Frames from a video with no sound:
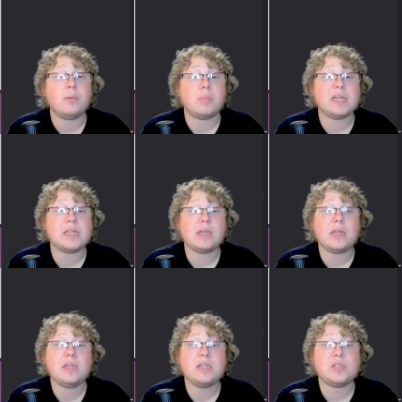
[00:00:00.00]
by
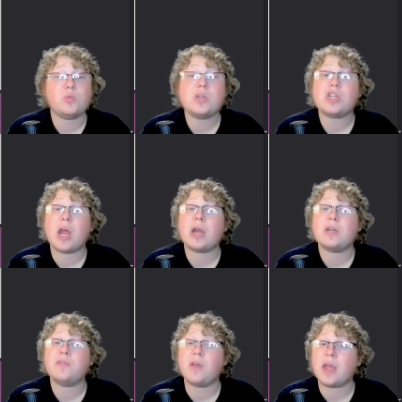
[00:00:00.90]
taking the Switch
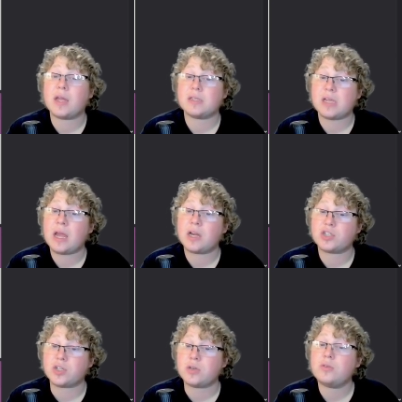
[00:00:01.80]
Active Hands
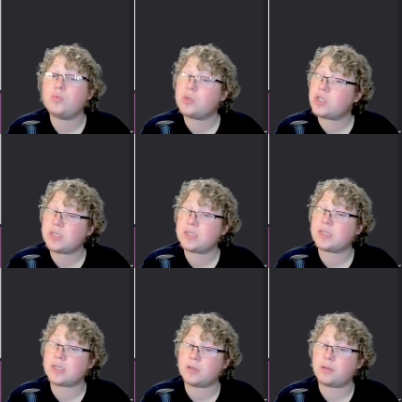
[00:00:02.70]
action, which is a
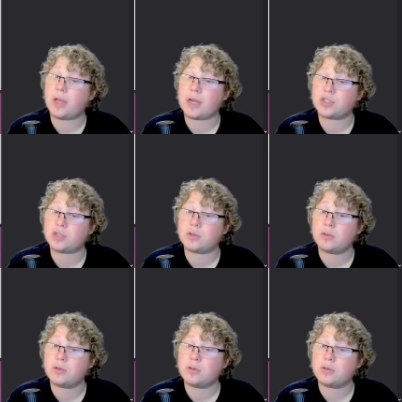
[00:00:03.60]
single action.